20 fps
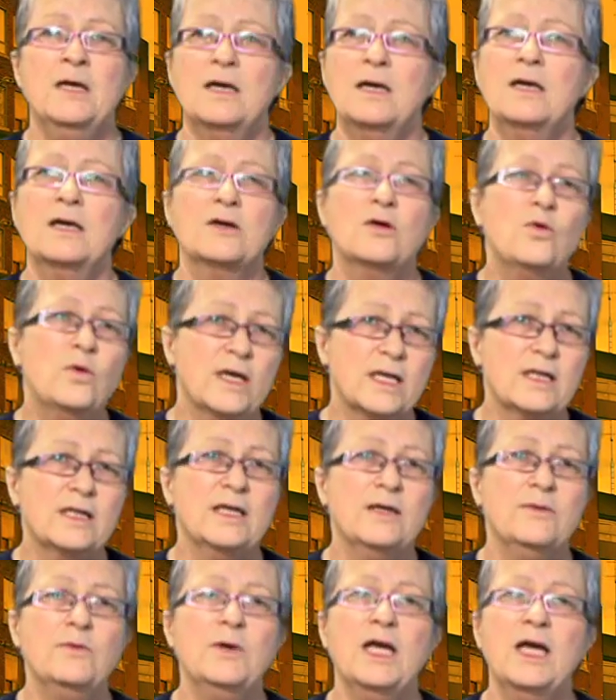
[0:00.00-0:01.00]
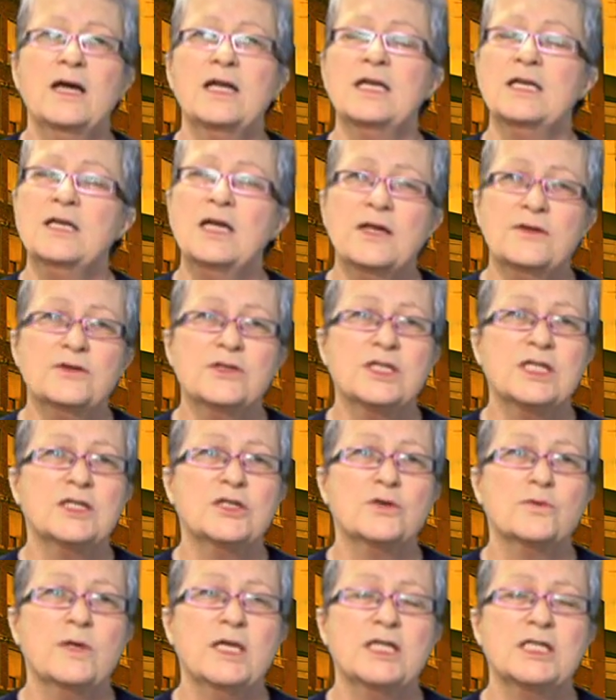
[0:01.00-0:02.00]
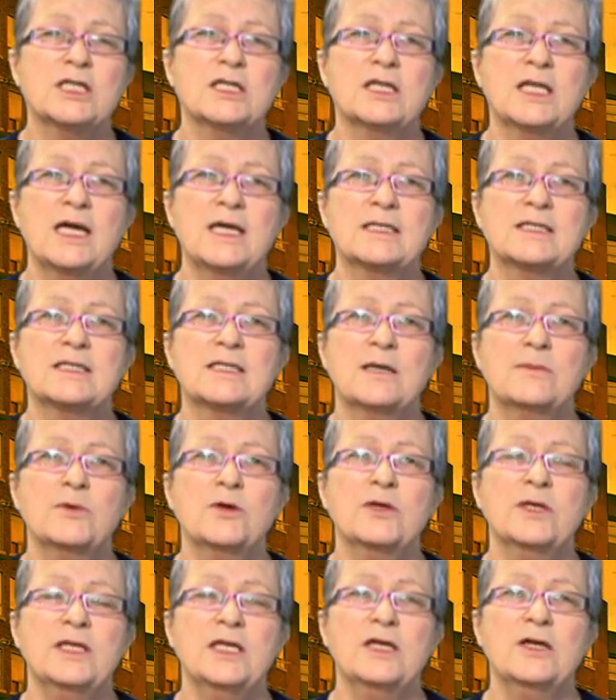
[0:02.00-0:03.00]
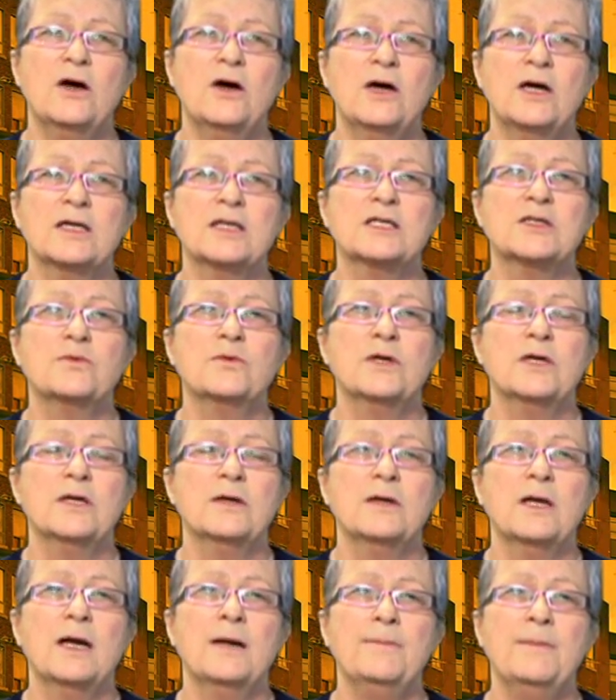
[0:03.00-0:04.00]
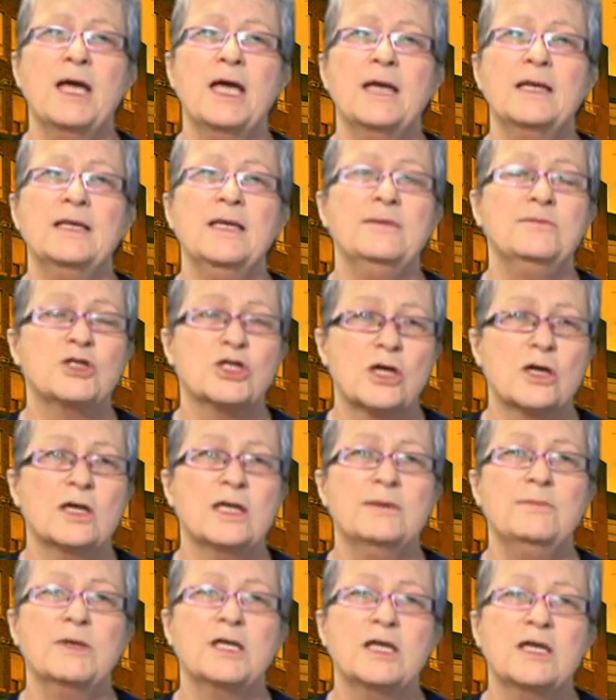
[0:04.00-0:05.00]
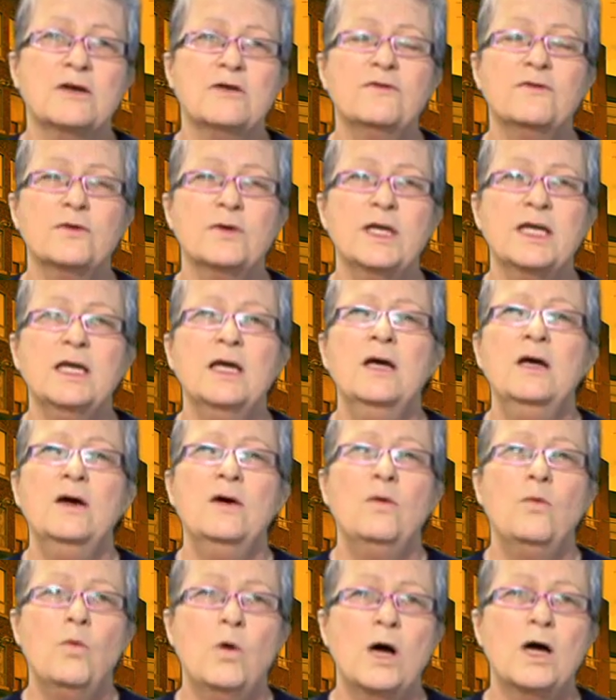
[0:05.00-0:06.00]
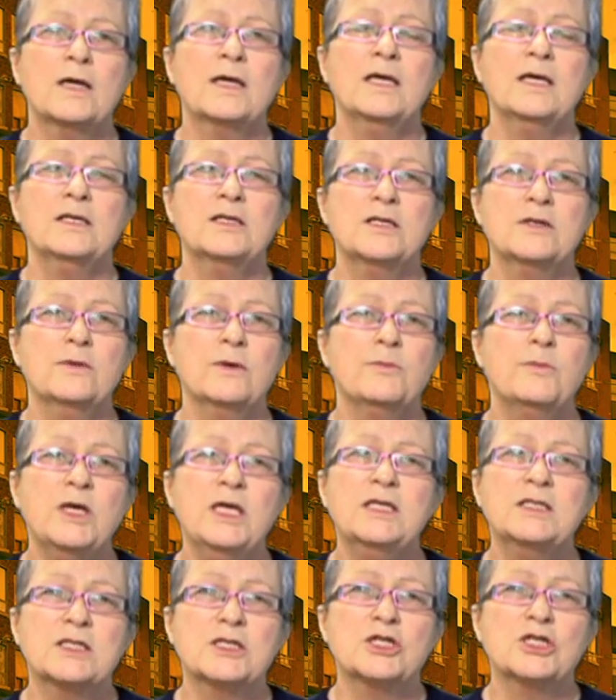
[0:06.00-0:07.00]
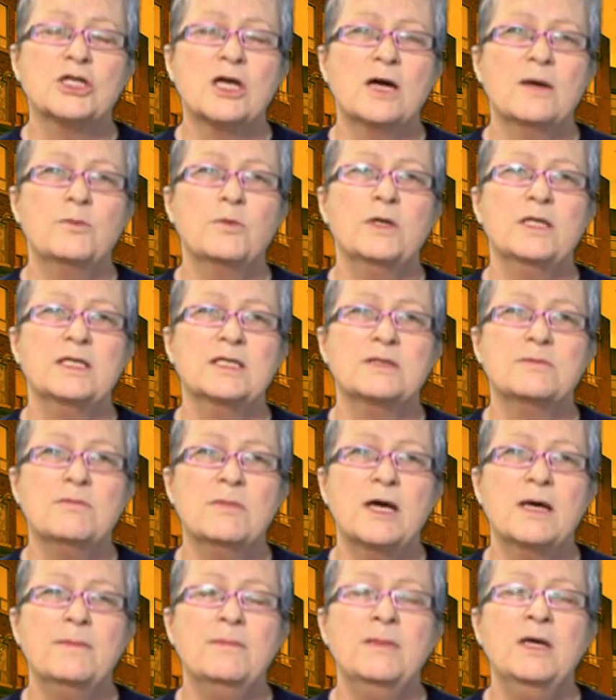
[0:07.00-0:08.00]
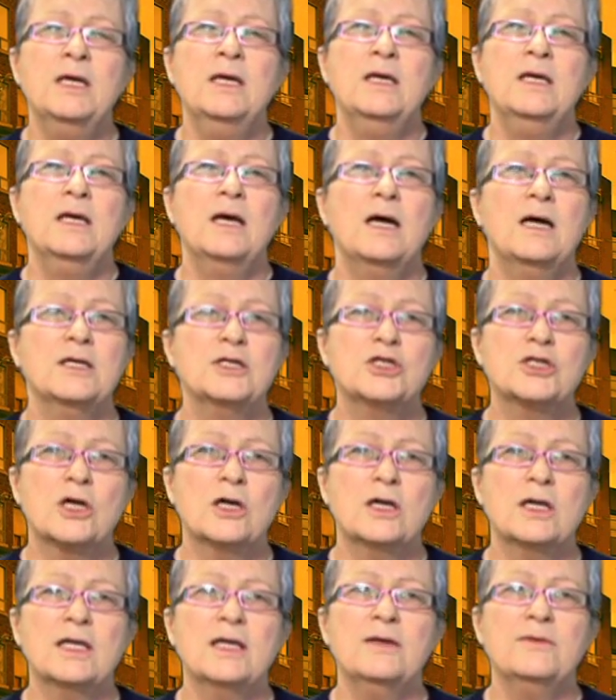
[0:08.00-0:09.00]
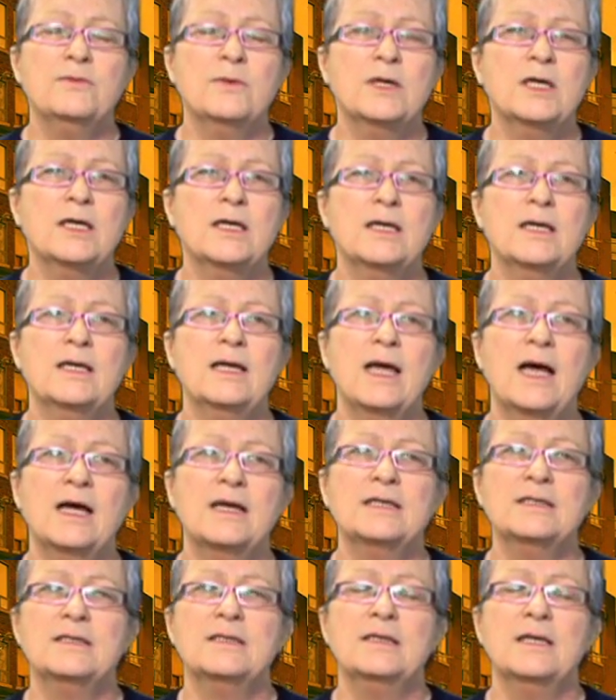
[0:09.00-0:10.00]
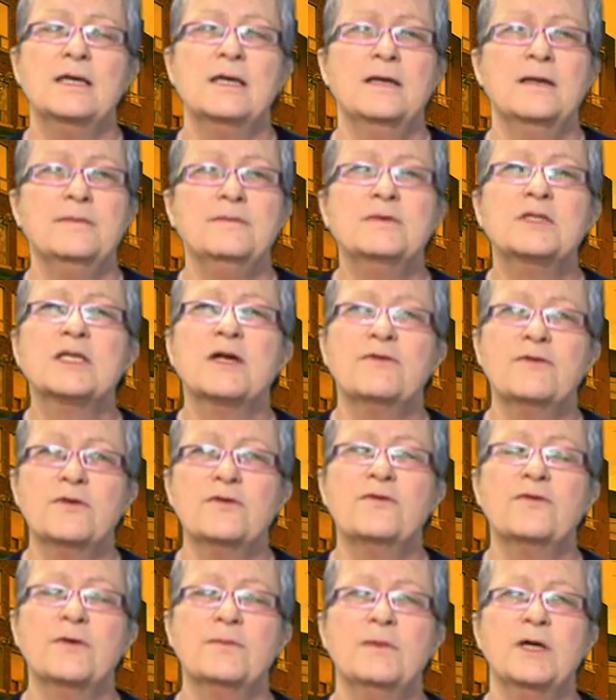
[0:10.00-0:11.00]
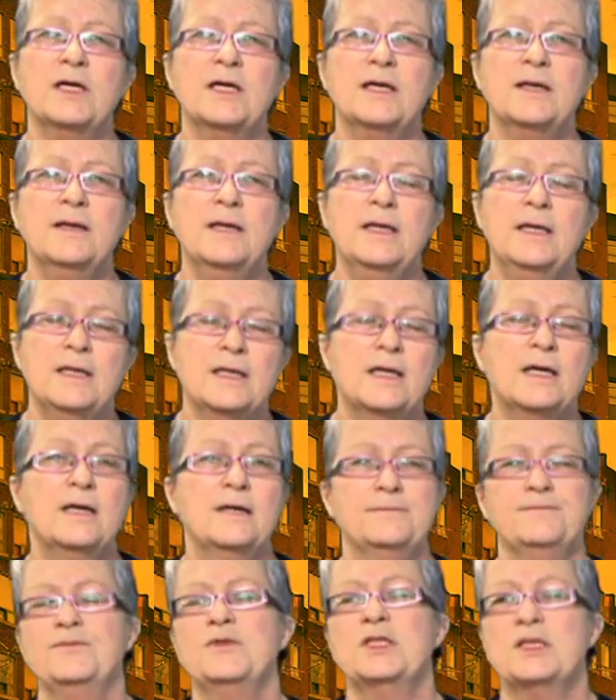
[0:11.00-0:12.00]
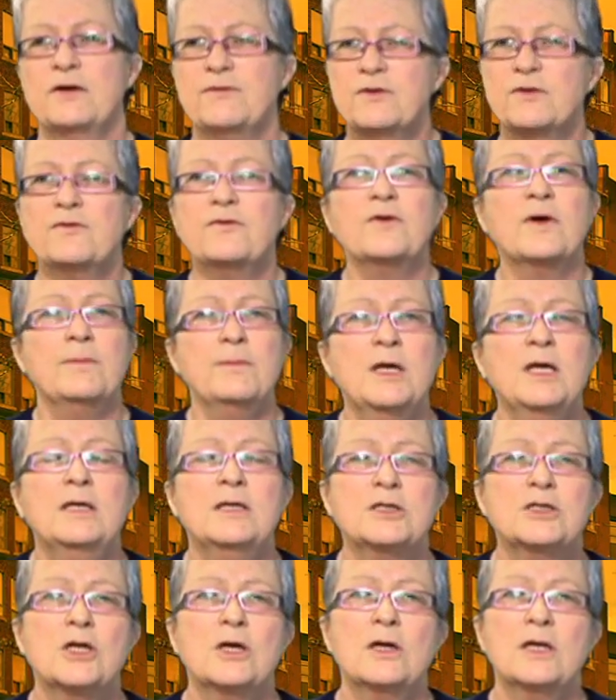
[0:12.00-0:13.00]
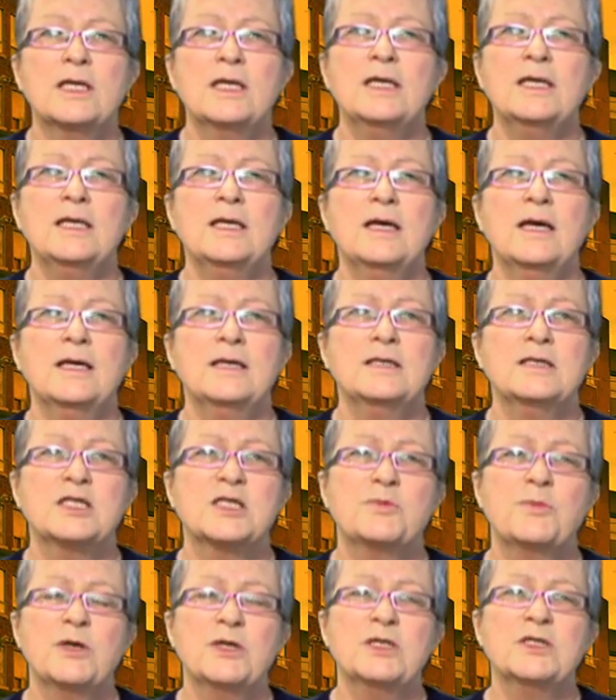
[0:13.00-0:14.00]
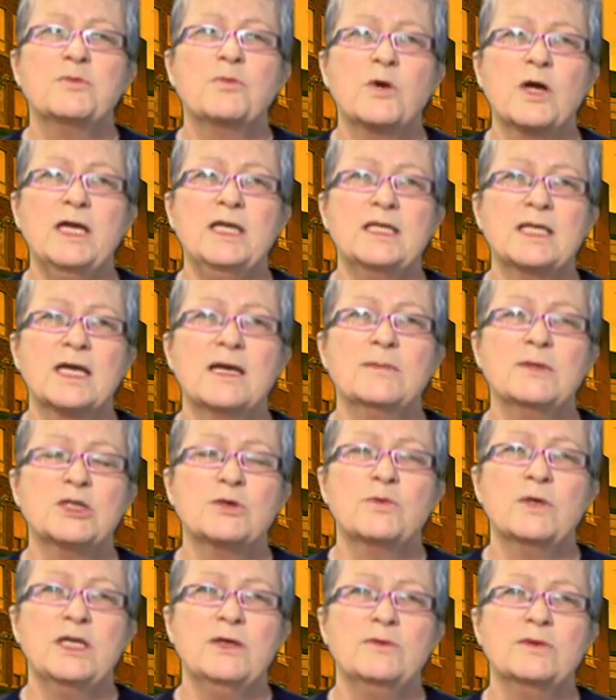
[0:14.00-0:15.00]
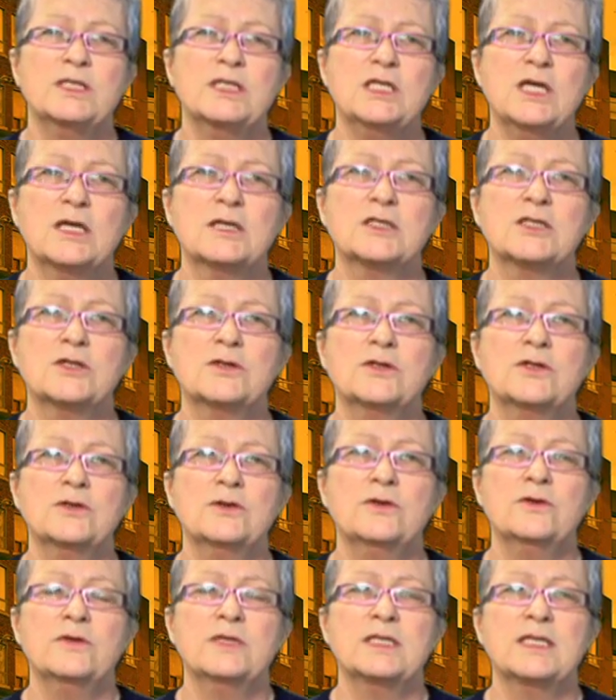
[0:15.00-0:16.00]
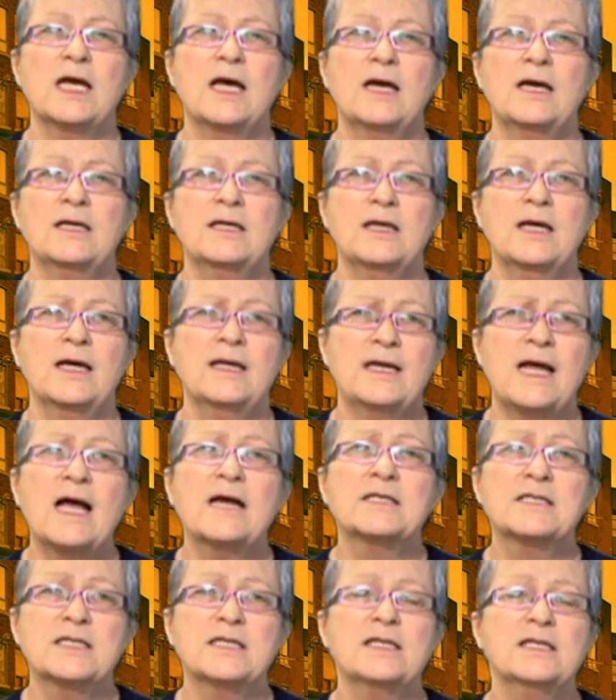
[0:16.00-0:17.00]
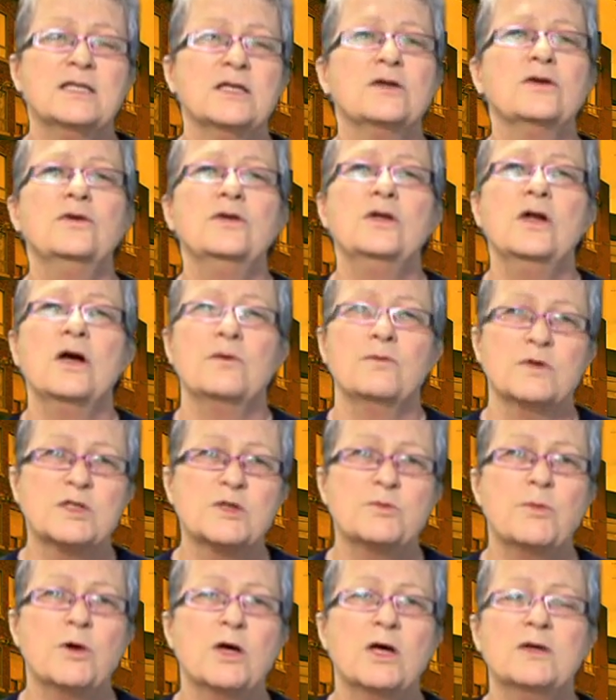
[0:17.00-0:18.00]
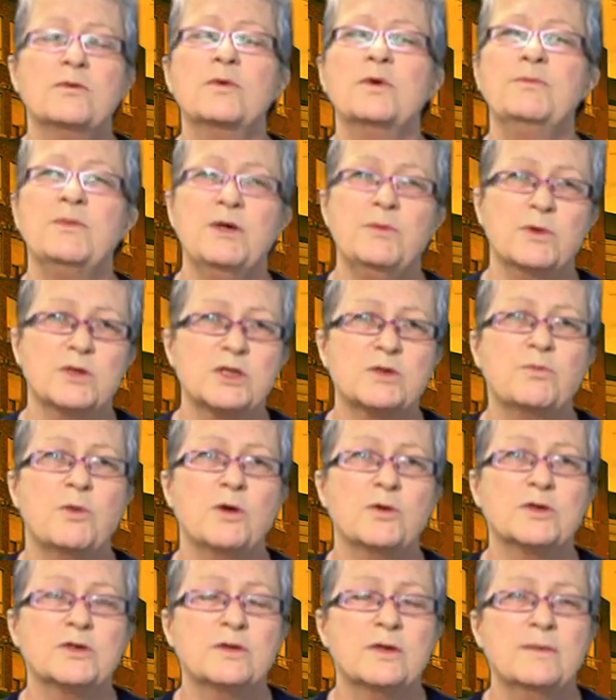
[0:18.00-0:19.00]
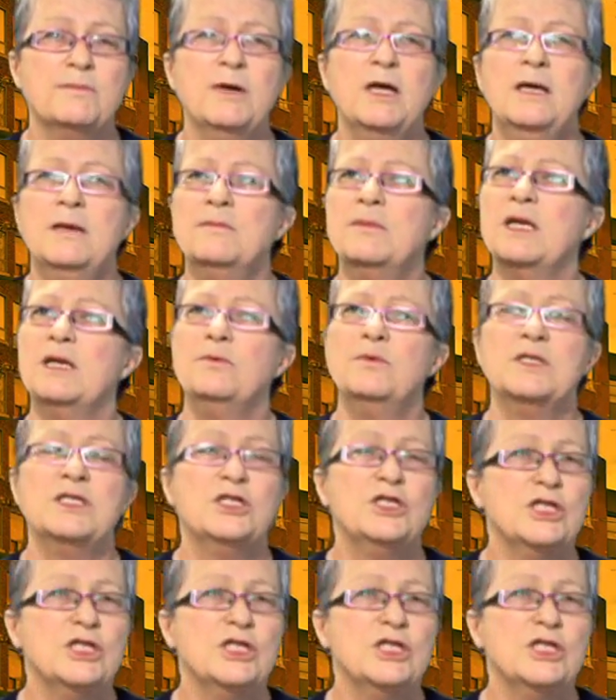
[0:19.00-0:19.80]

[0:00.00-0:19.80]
Uh, quickly, we had another situation last summer in the August where a man named Charlie McGillivary walking to a pizza shop with his mom, Uh, Charlie uh, had uh, suffered from a, uh, suffered from. Charlie had experienced brain damage when he was a youngster due to his, uh, an accident and could not respond when people spoke to him, but he was